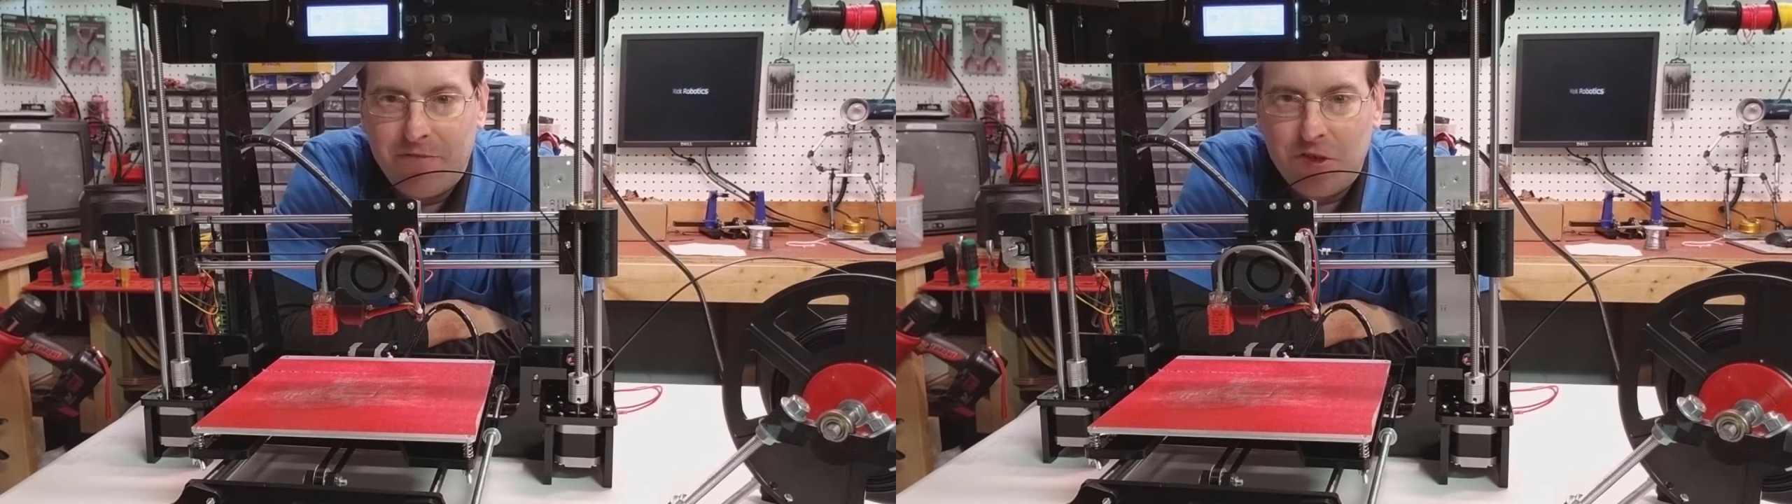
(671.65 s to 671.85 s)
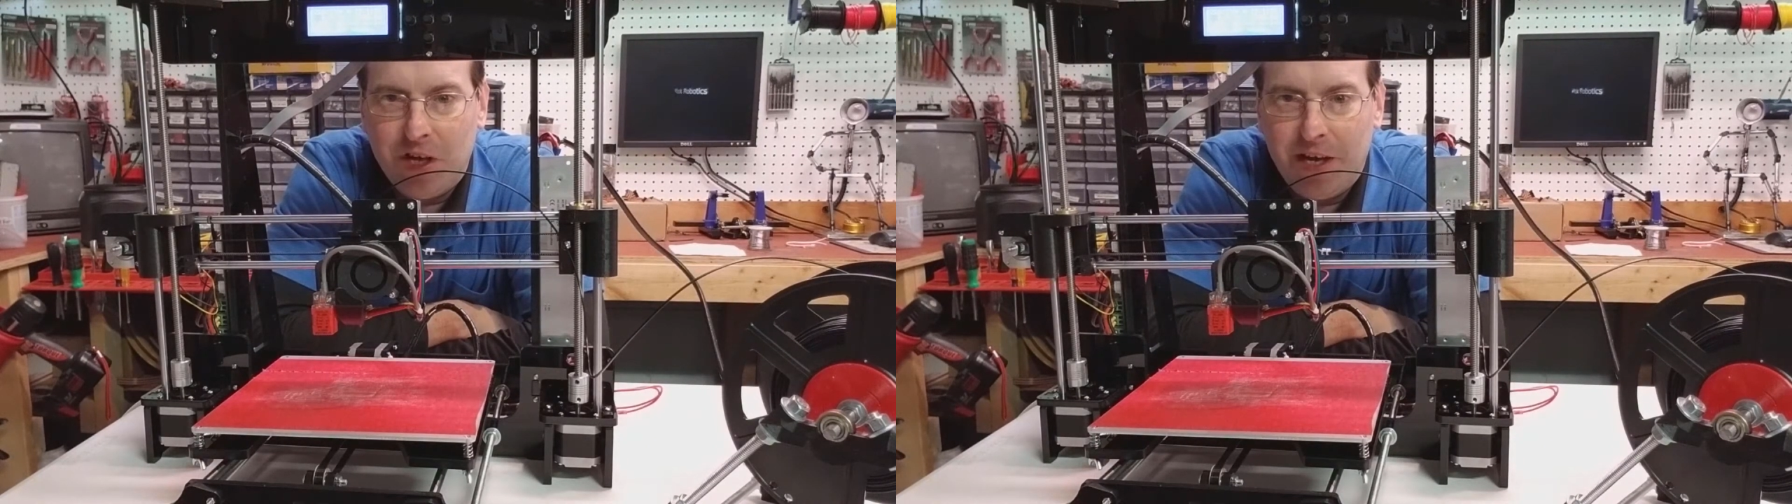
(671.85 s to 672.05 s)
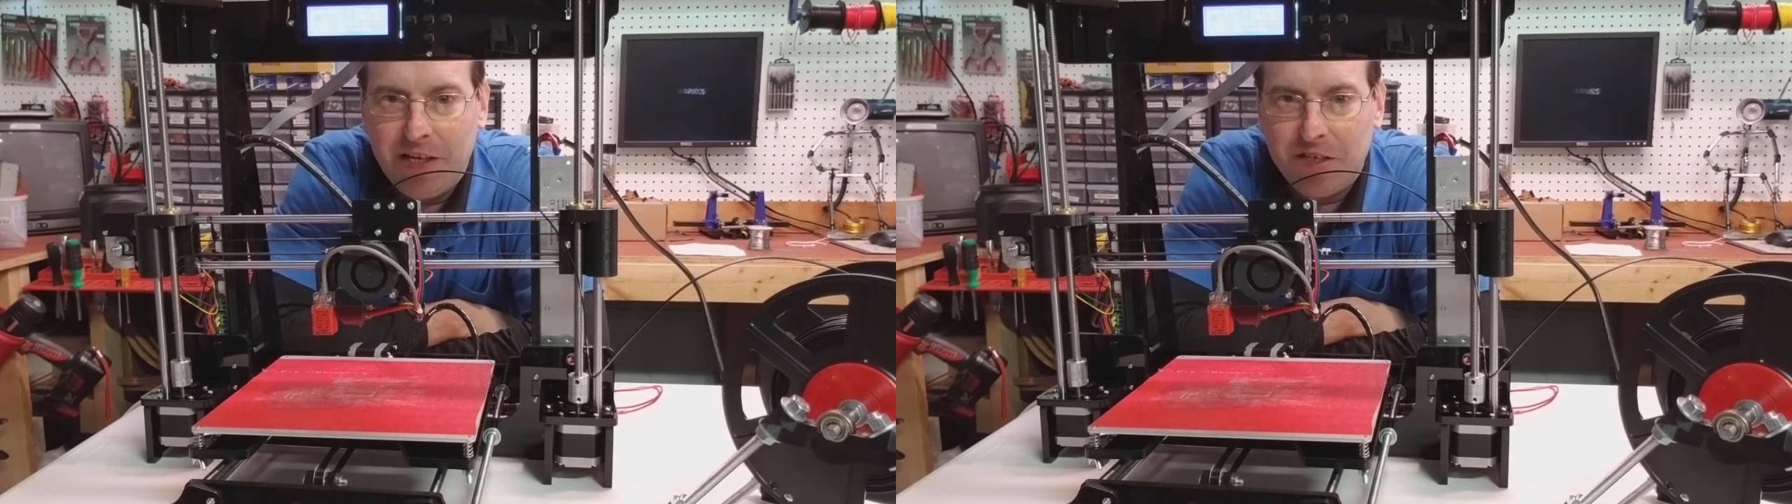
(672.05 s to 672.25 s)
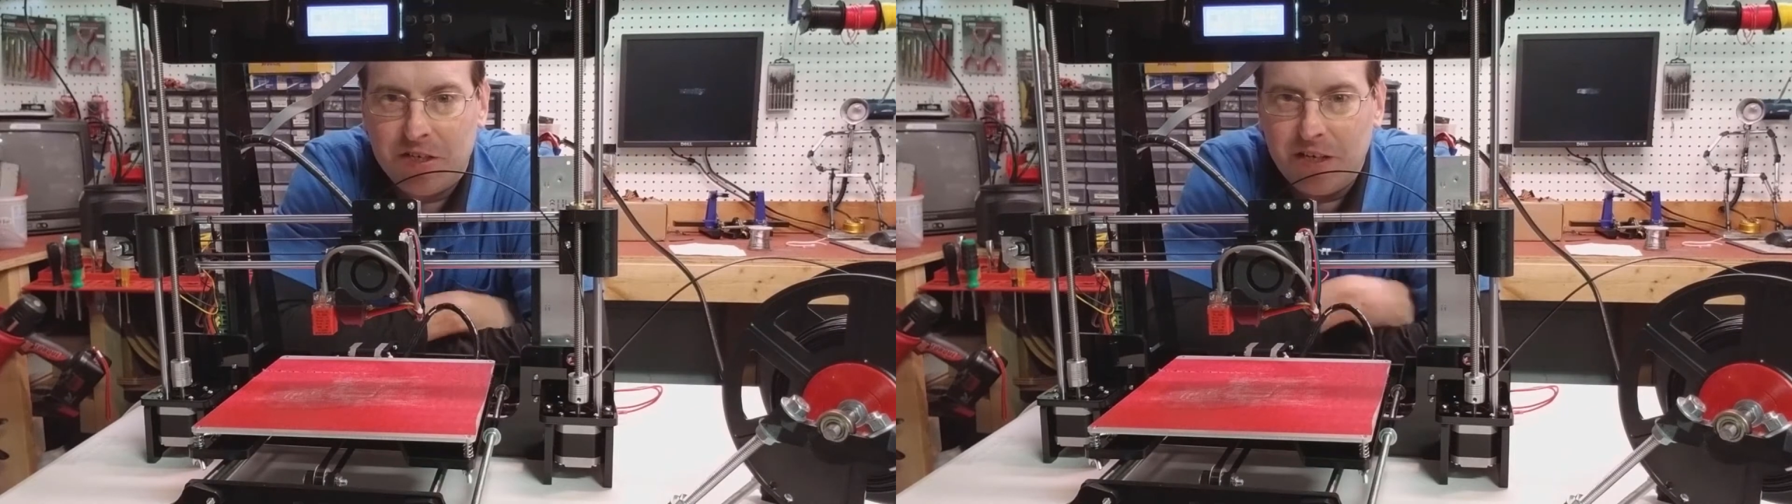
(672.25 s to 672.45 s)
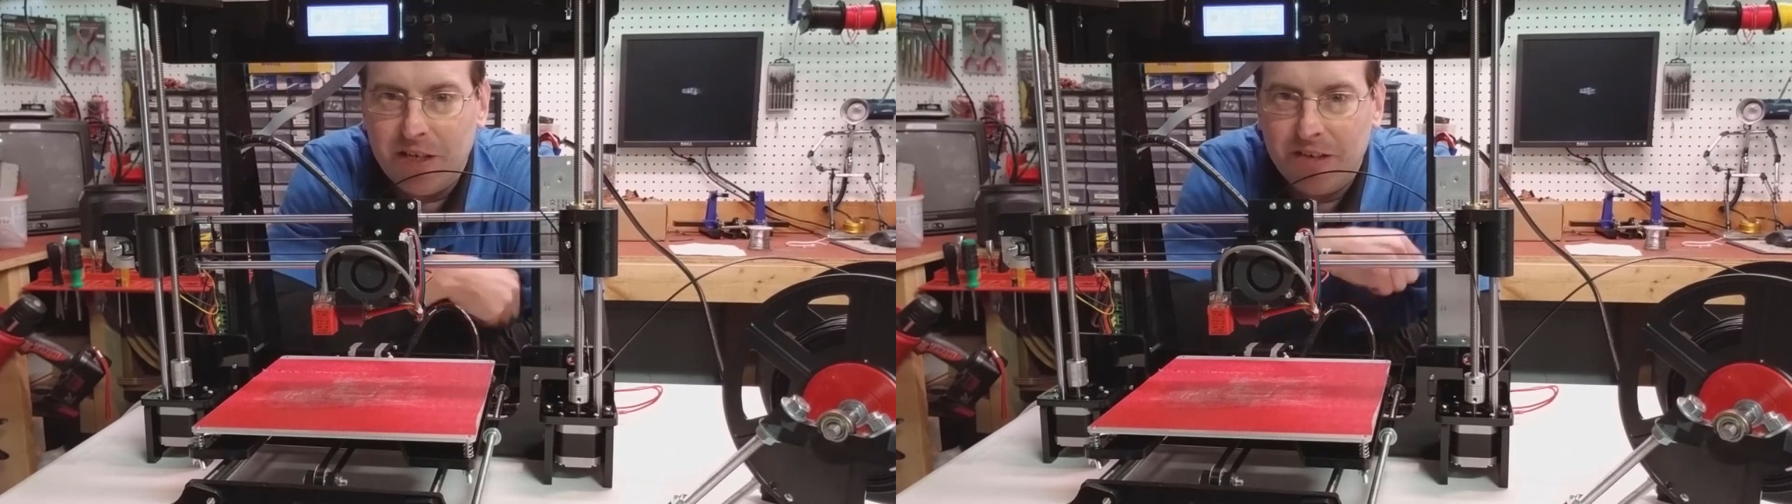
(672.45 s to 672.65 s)
changed
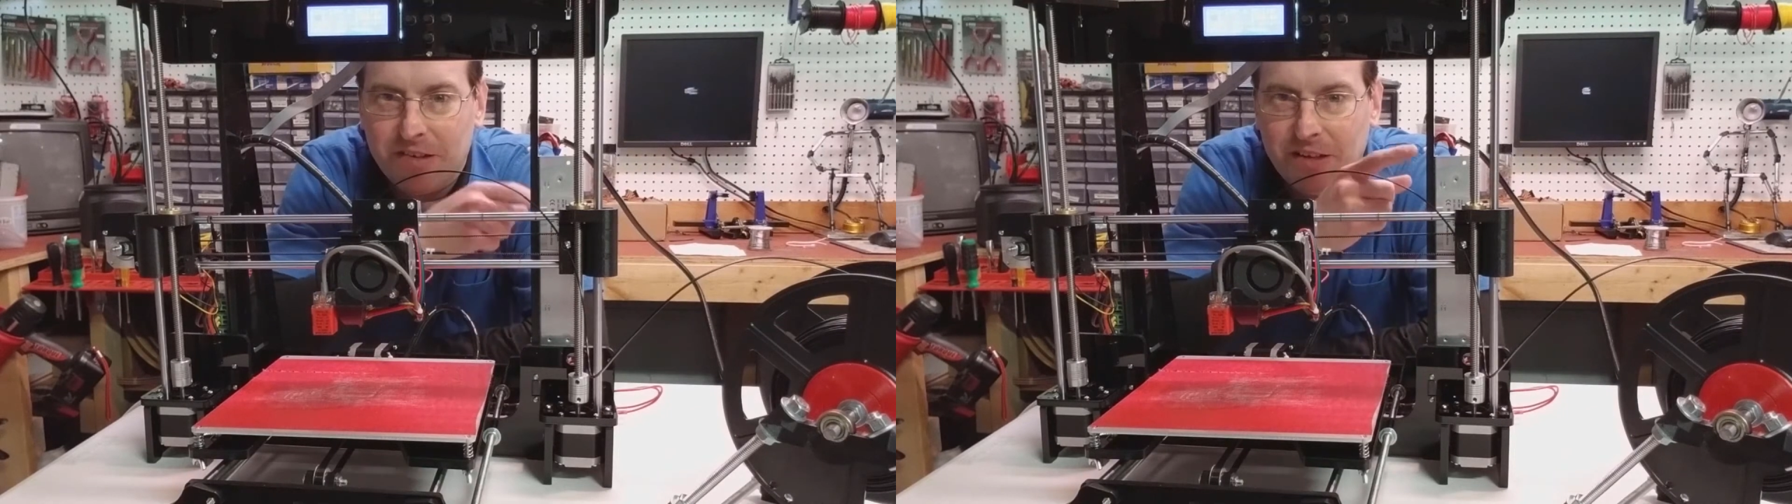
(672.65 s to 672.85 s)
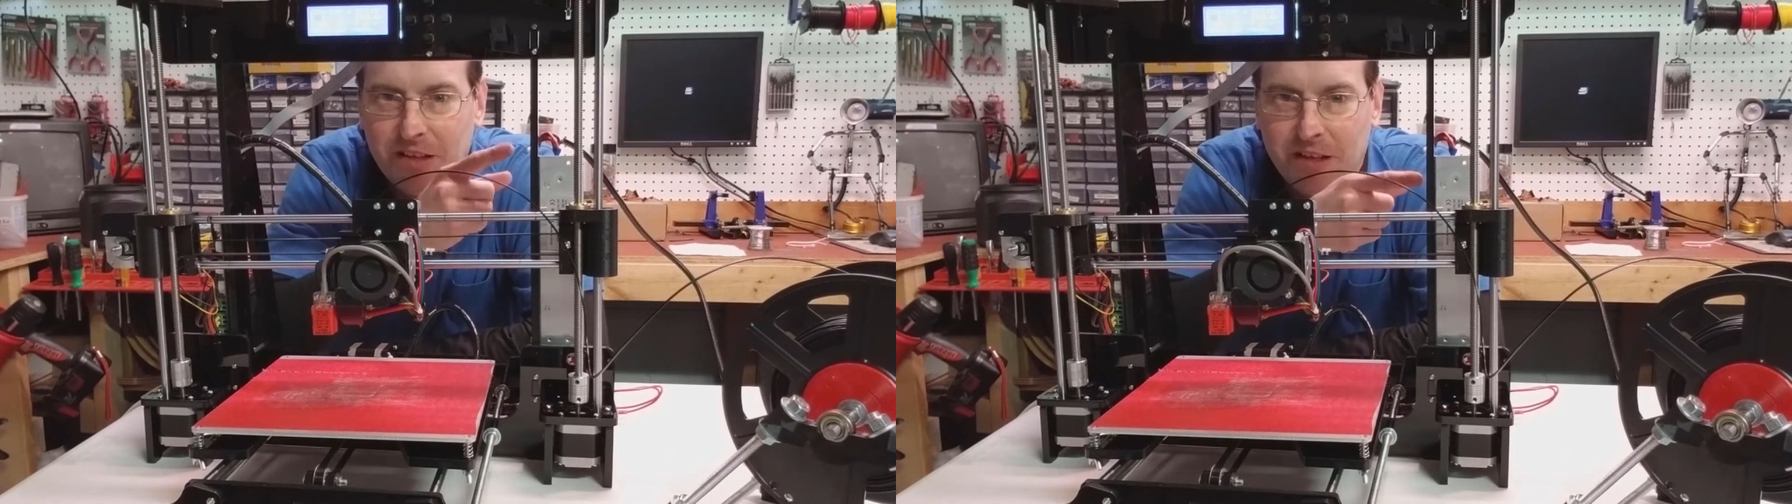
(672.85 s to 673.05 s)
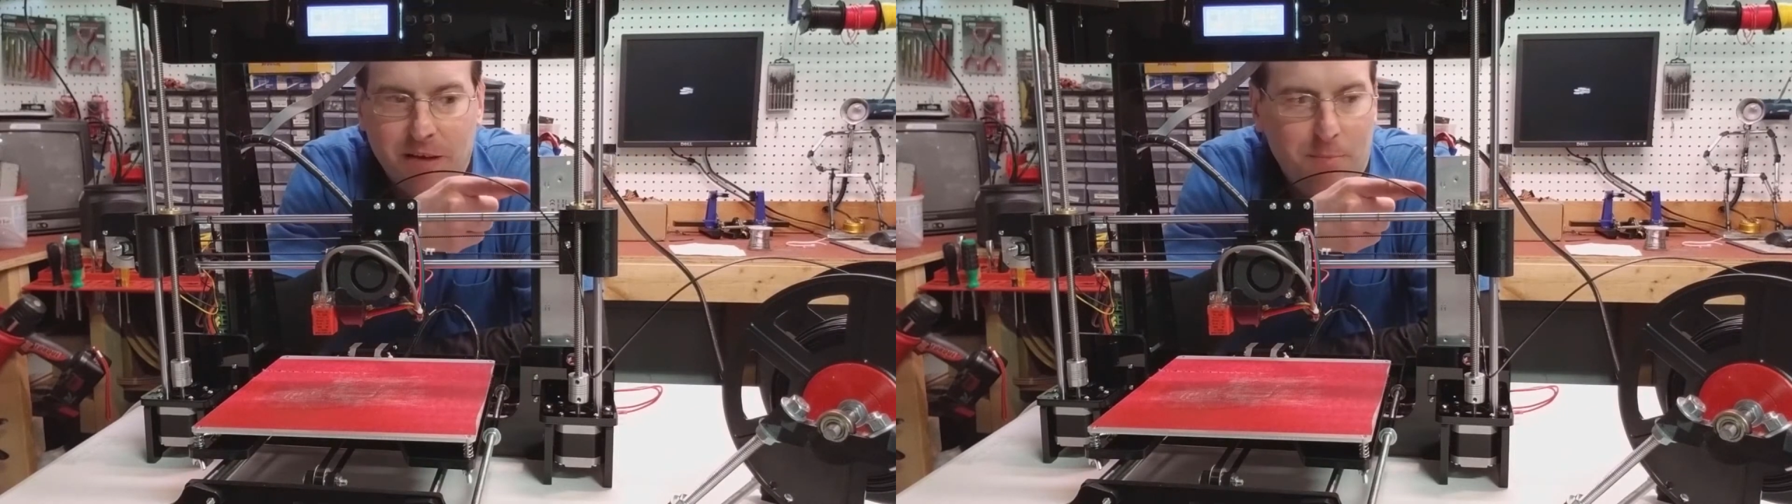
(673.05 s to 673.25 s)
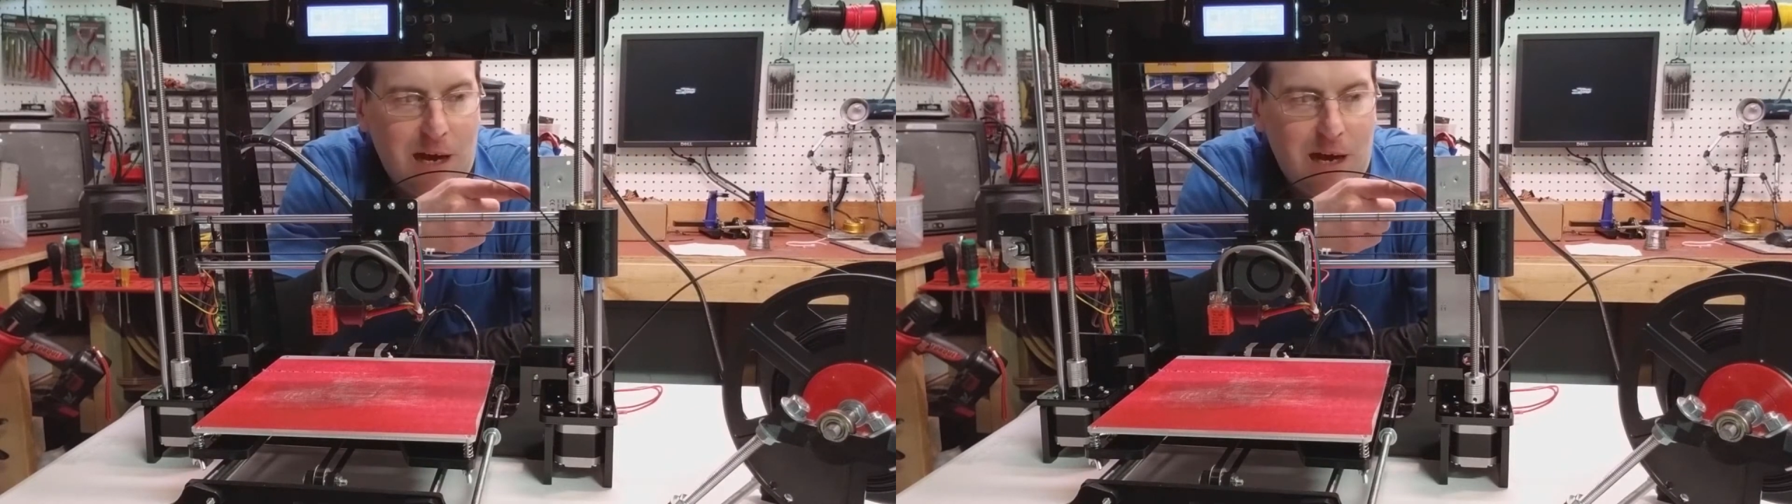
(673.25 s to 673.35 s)
is in the